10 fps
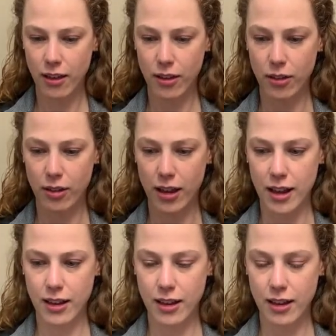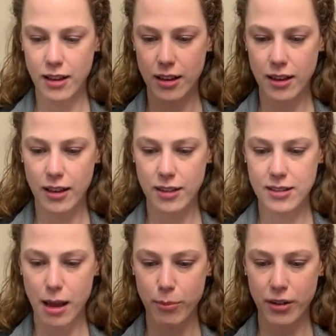You can
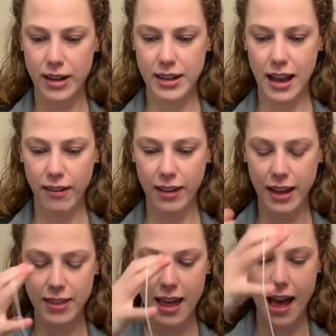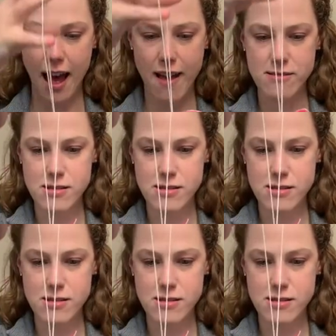separate it out like that.